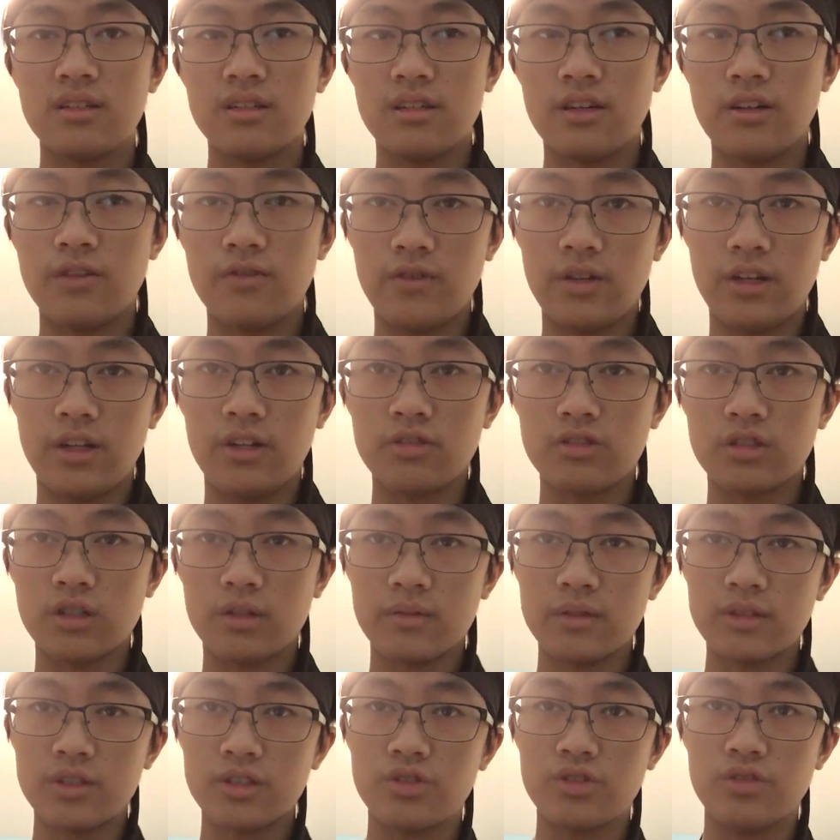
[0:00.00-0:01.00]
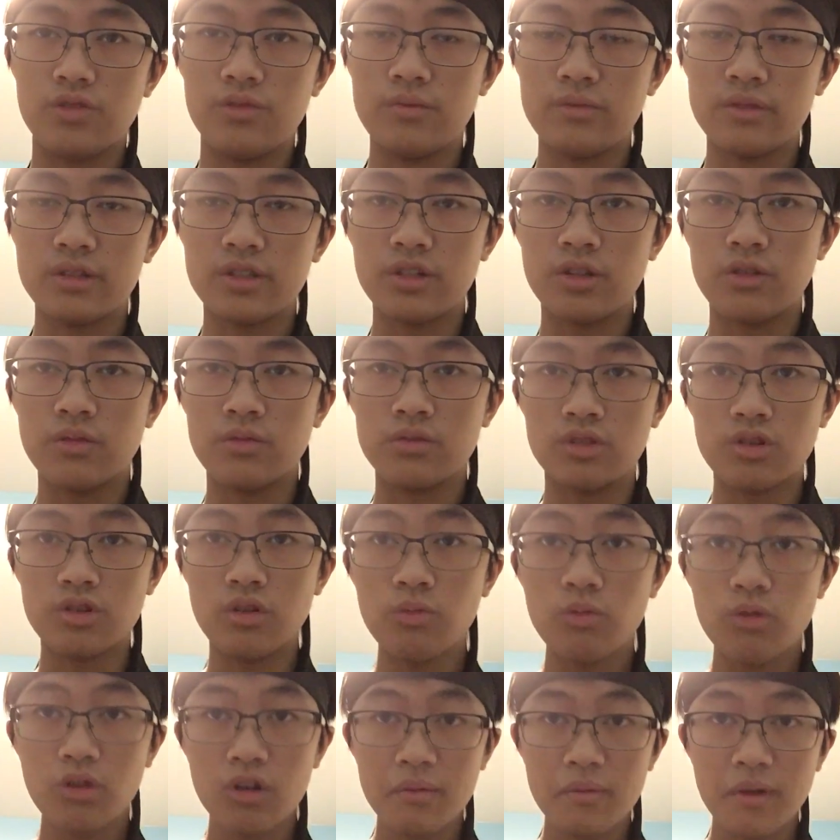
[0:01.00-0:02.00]
of videos coming soon, so
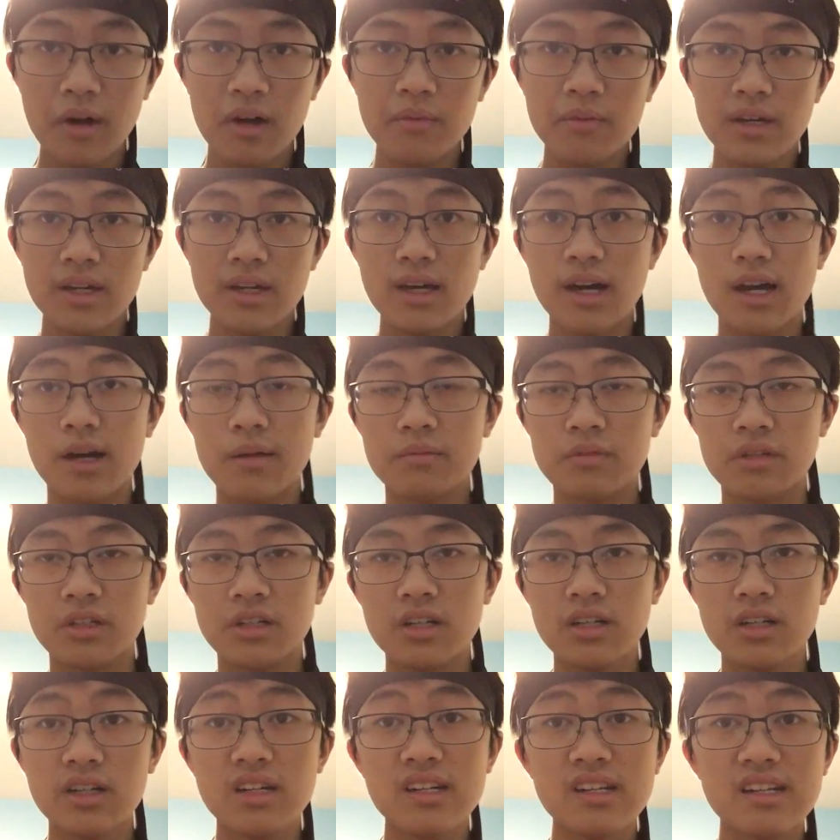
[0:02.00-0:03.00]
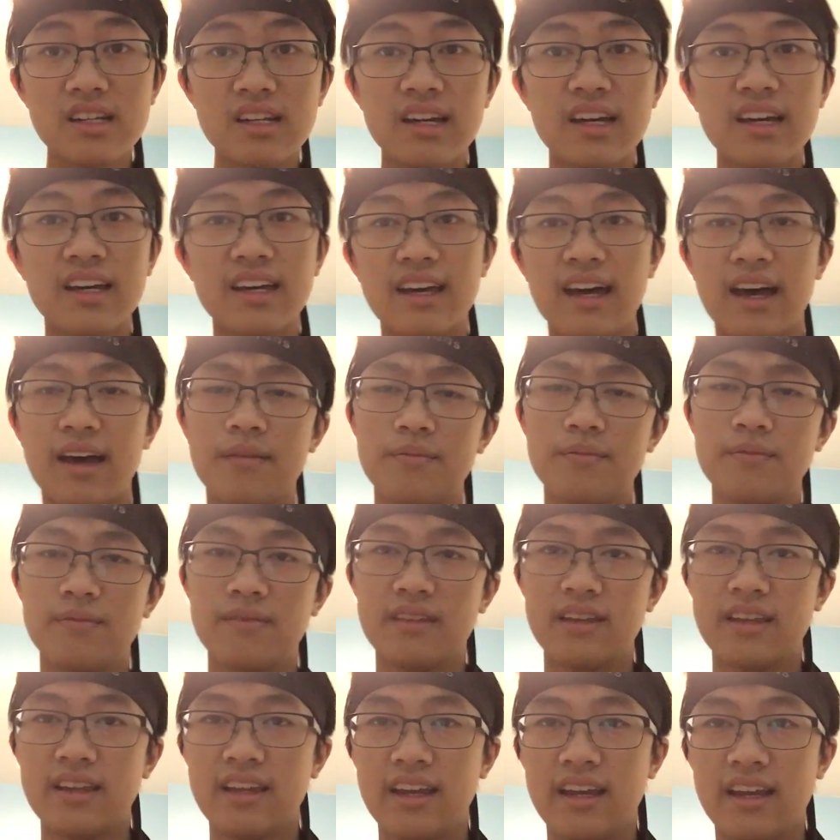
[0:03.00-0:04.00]
don't worry about me. I'm good. I'm
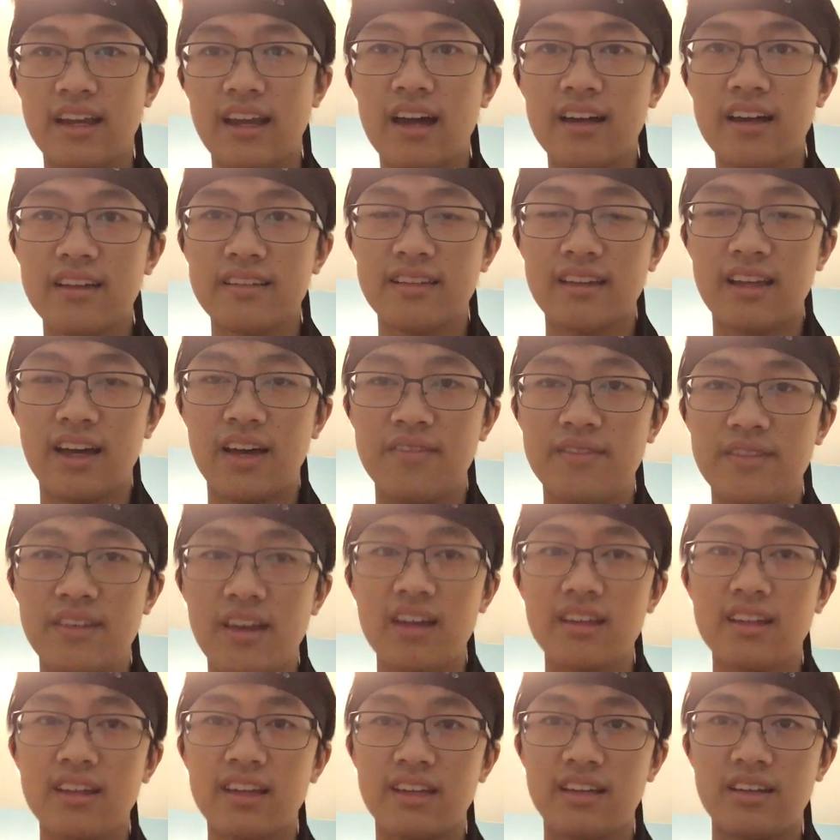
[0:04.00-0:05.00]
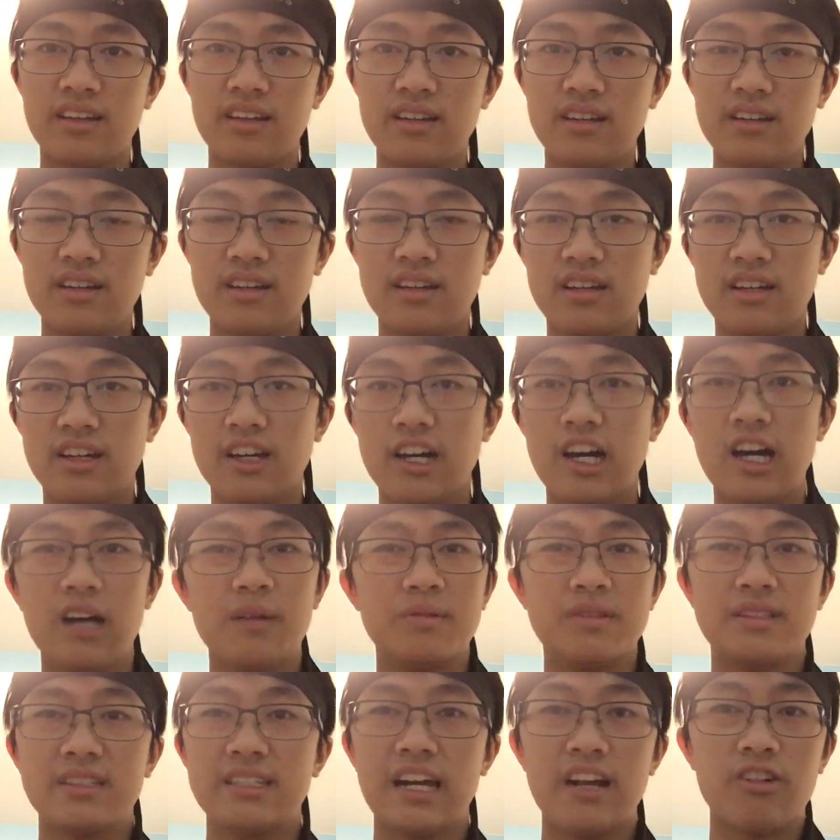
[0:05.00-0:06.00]
not like
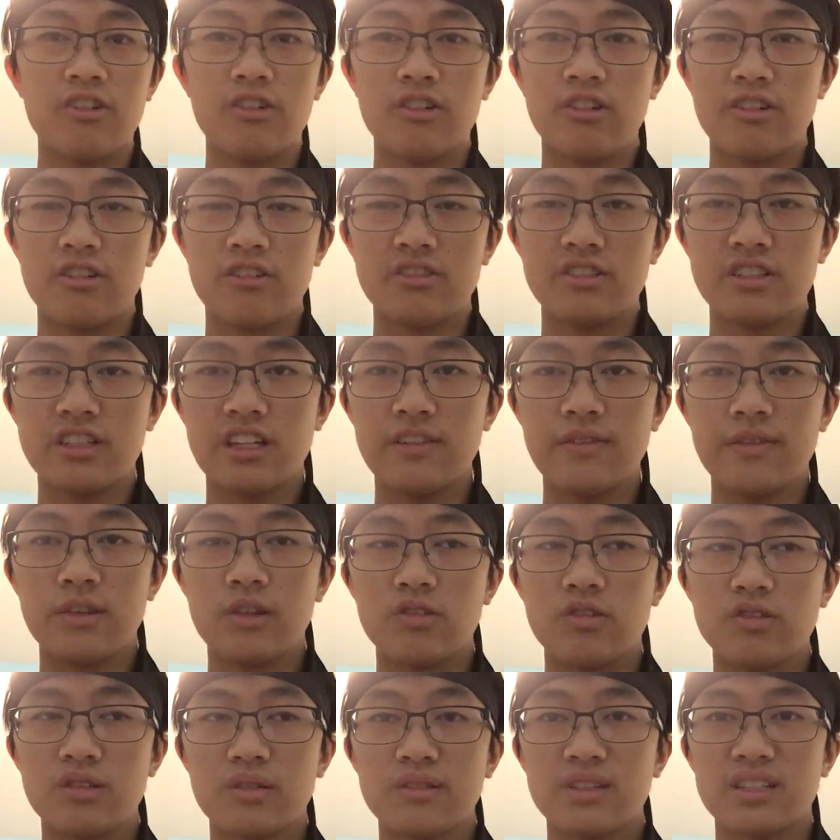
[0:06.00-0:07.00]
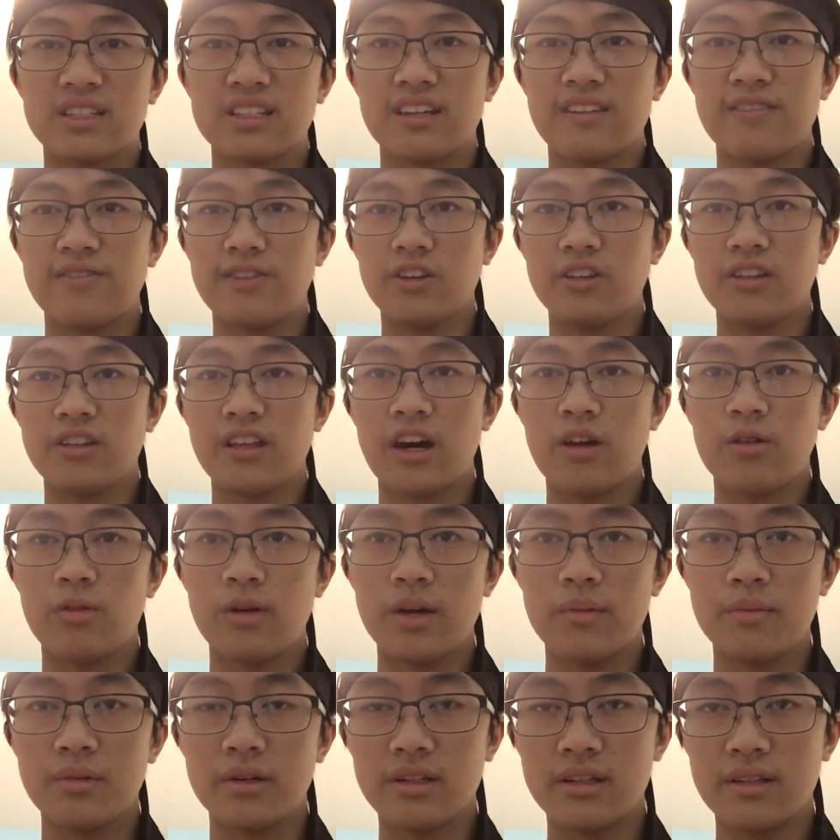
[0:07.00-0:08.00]
upset or other stuff, even though sometimes I feel that
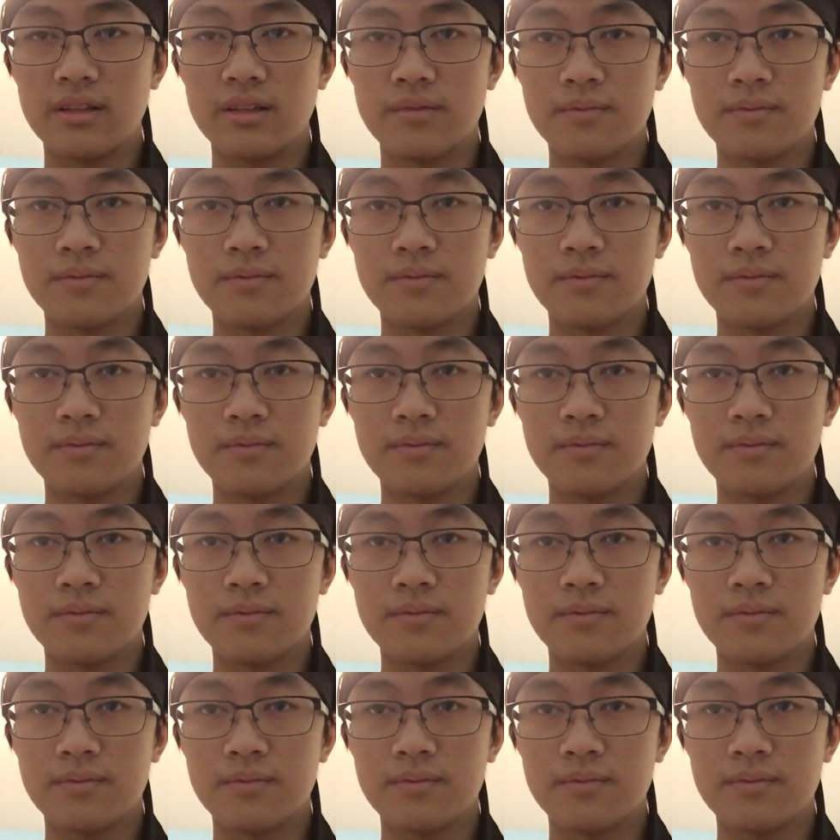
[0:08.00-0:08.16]
way. But